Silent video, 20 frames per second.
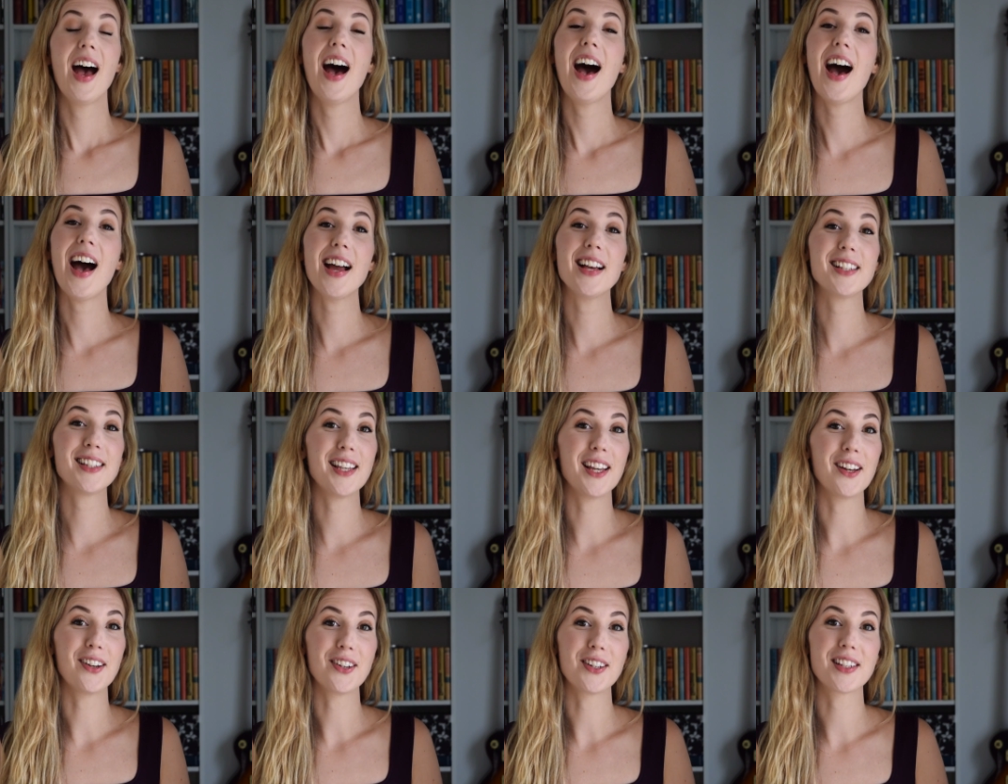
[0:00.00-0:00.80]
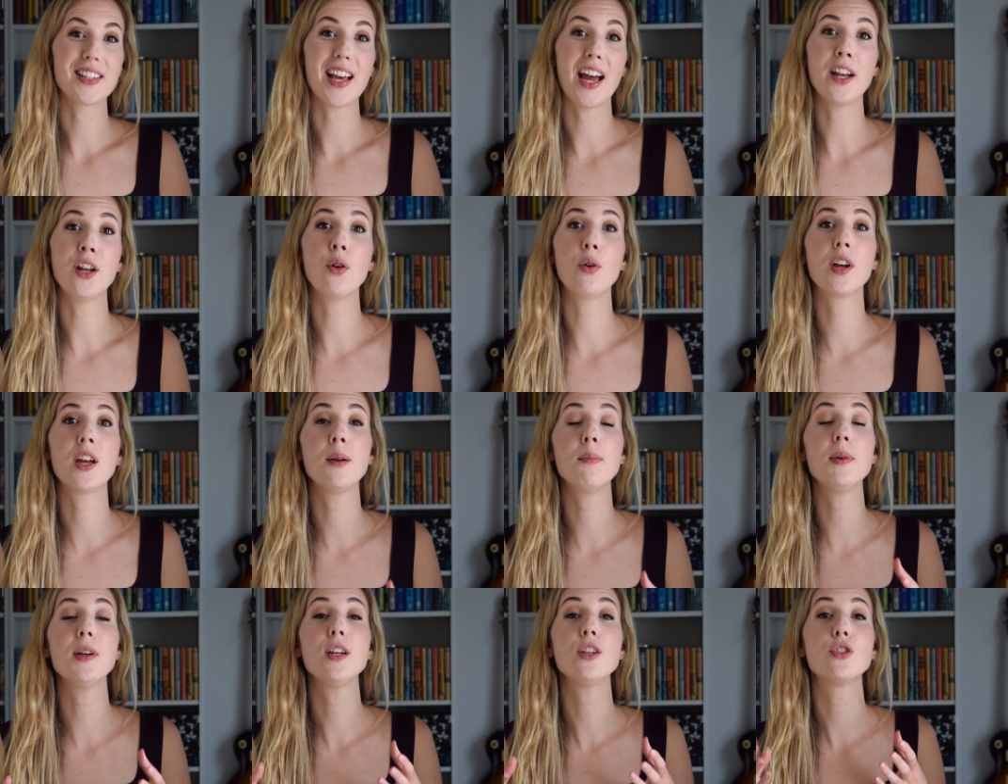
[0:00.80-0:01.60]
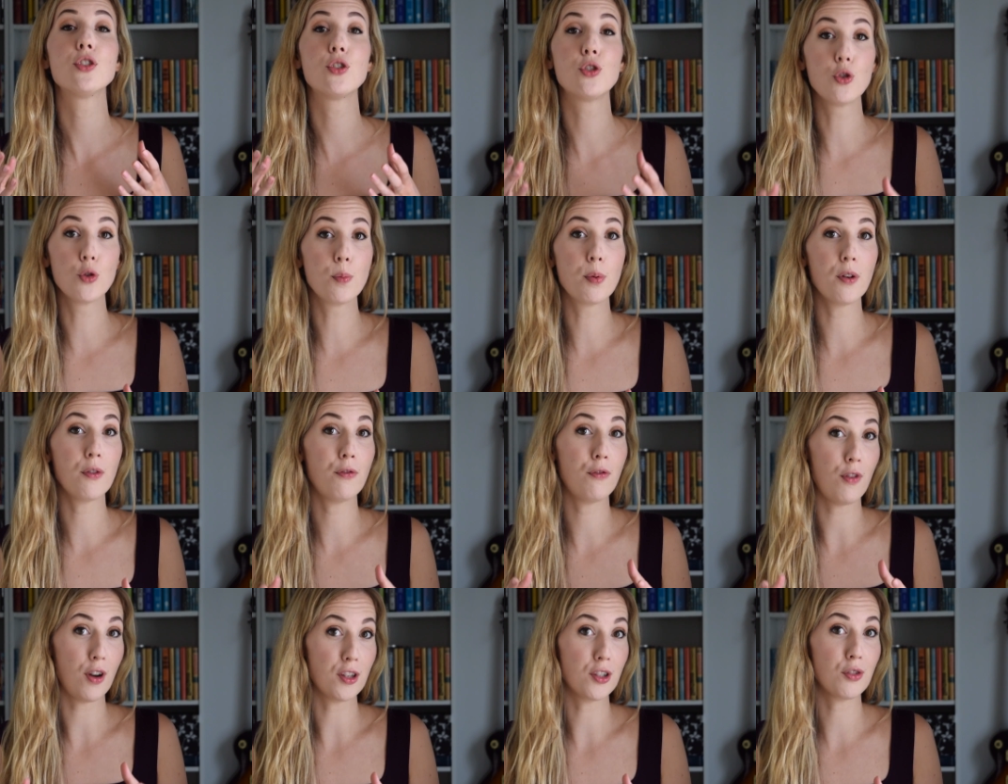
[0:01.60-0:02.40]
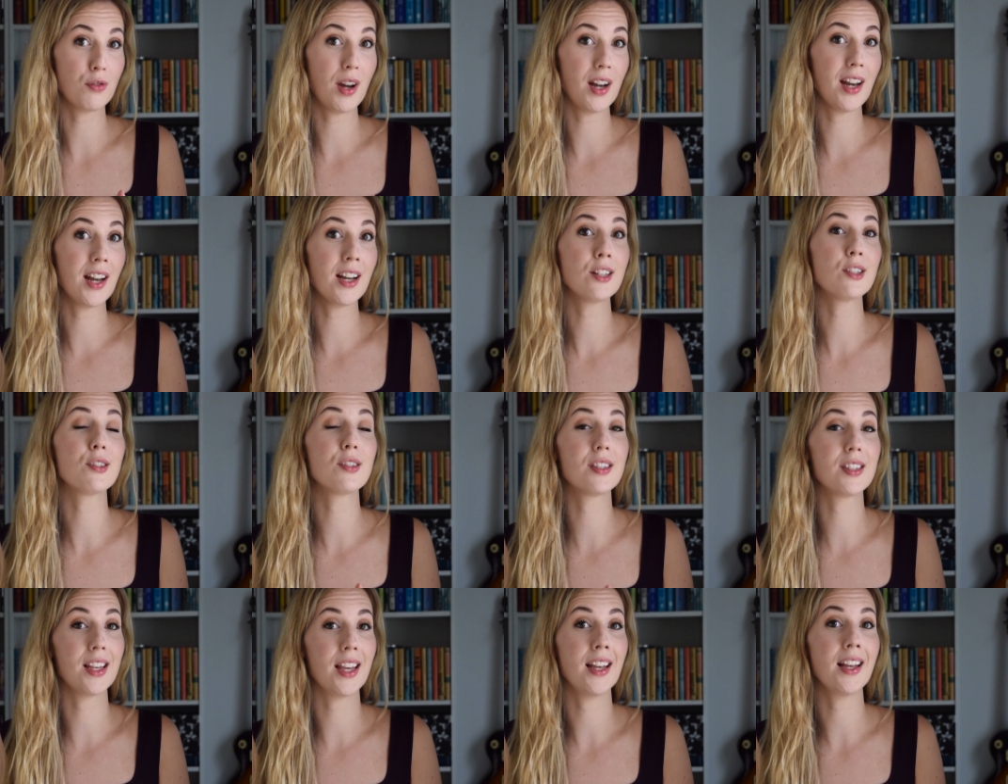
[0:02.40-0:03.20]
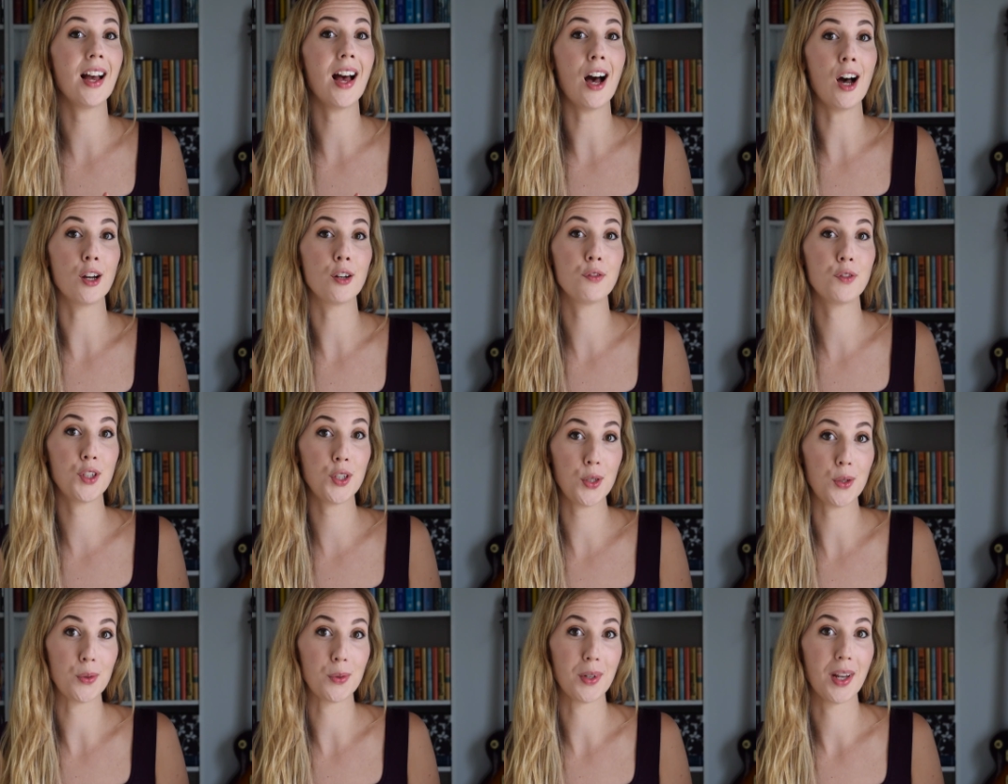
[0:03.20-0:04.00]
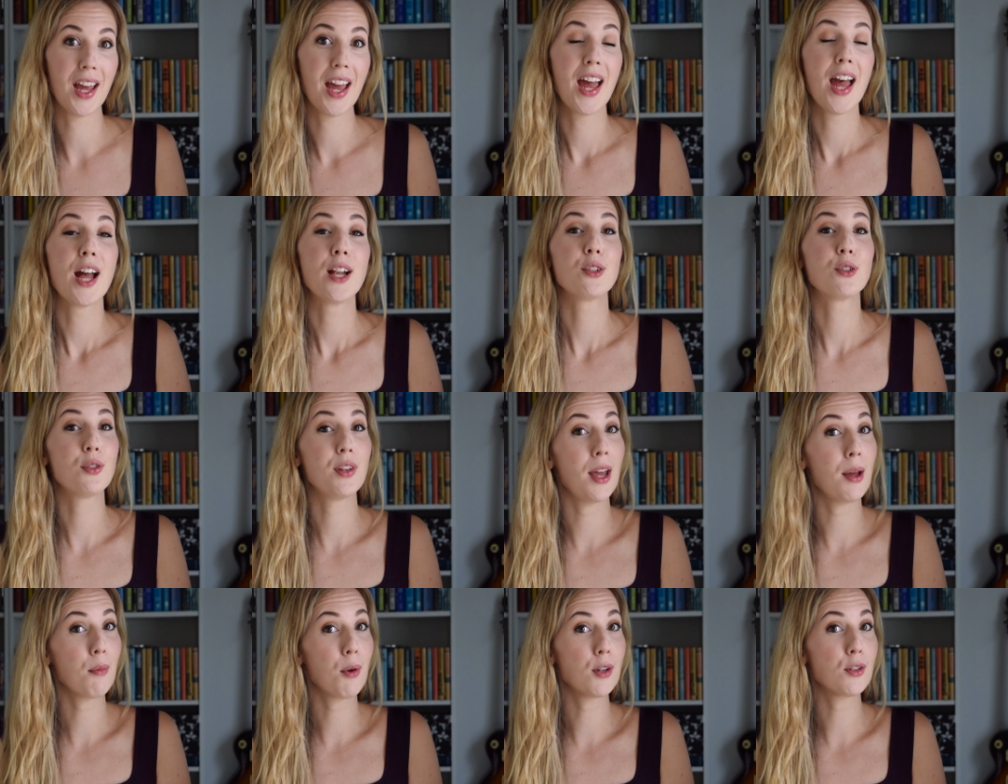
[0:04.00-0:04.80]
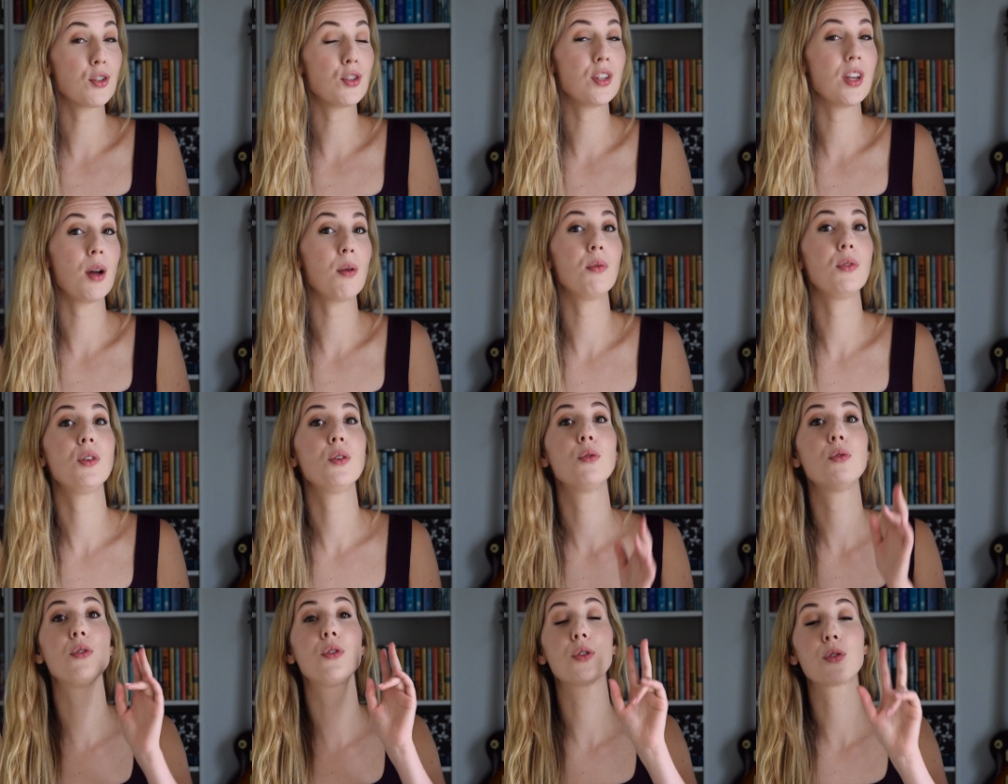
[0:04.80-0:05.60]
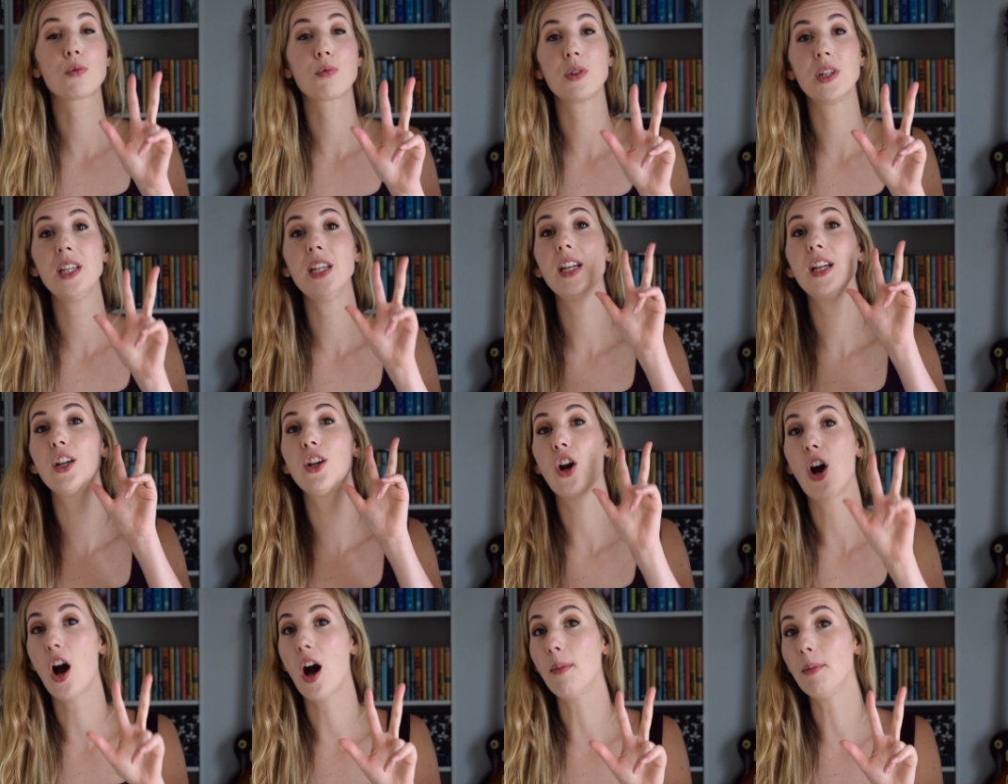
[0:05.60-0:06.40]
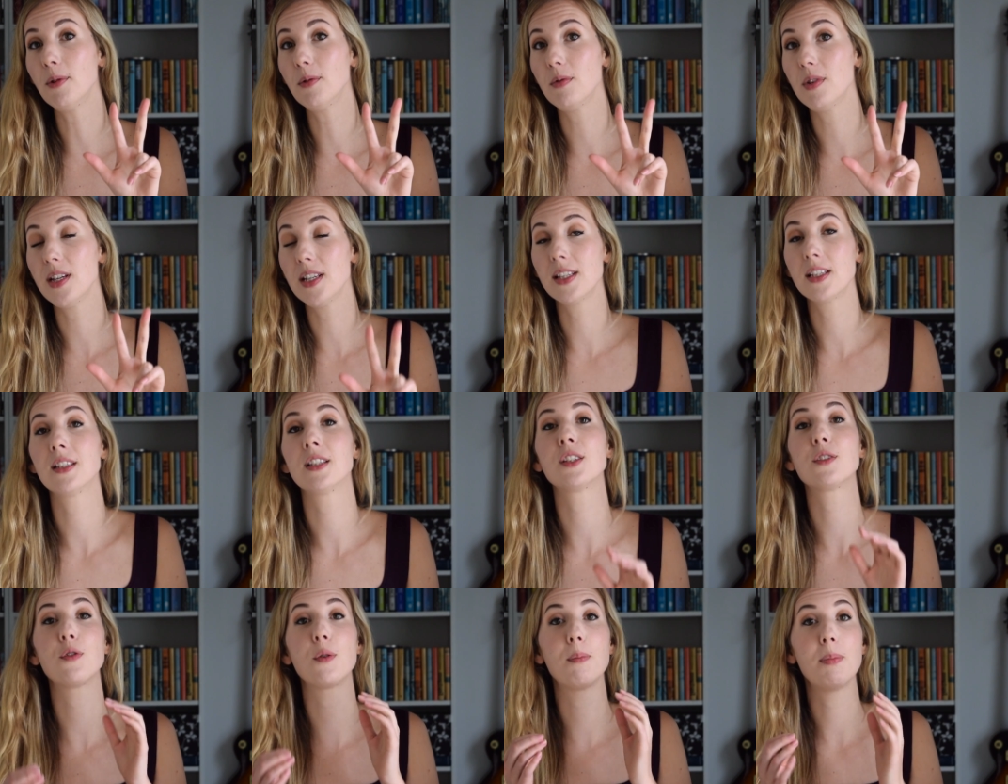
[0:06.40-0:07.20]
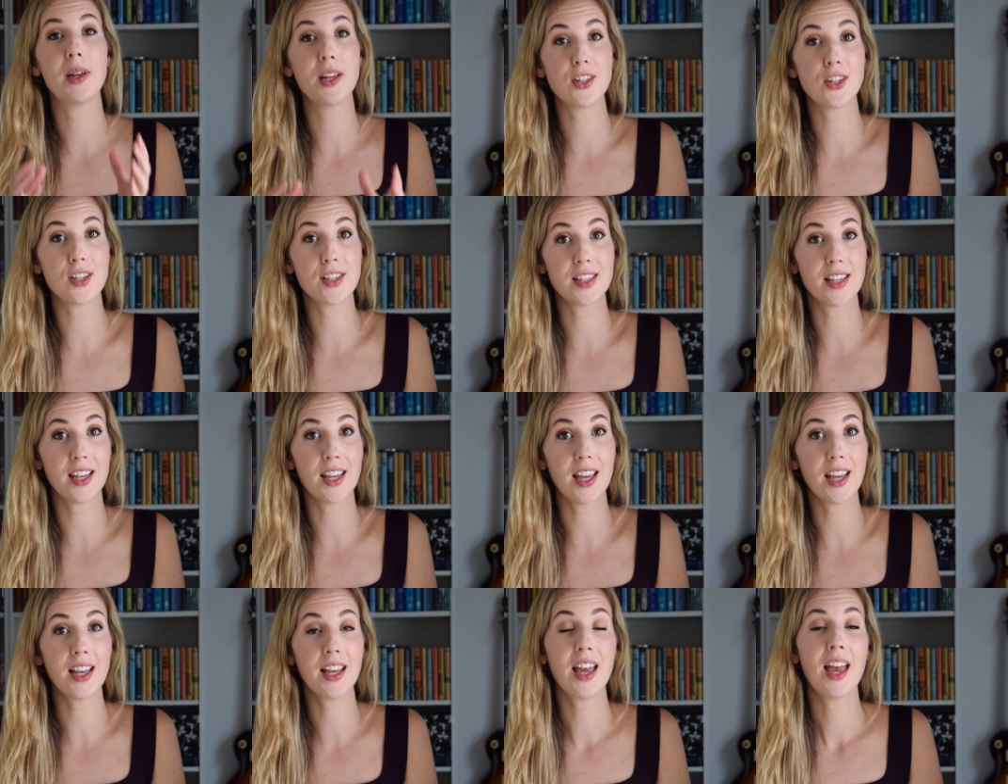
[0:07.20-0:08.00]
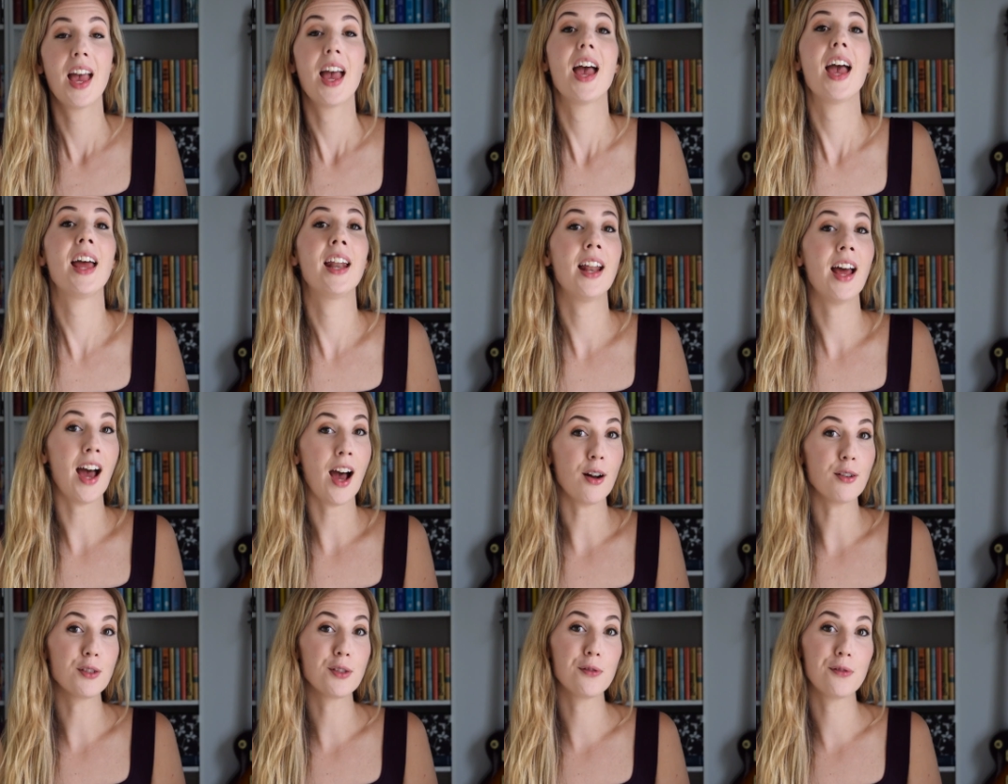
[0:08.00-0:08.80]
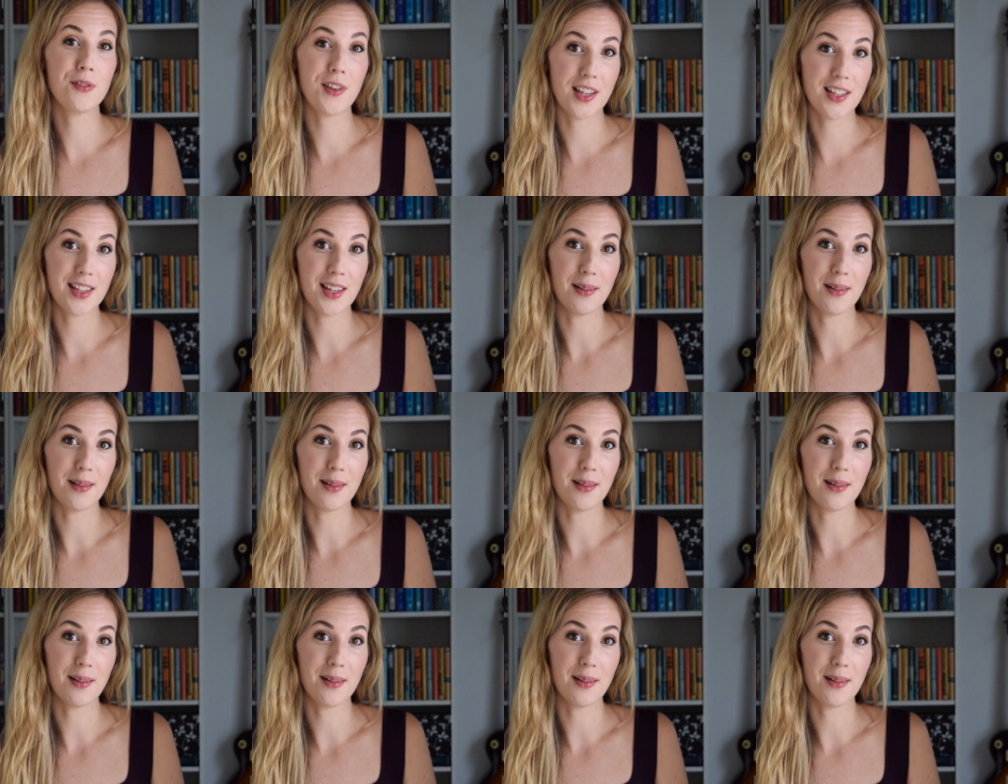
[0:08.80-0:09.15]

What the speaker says: Hi singers, I know it can be super frustrating to sing out of tune. Today I'm going to share with you 3 common reasons for pitchy singing and how to fix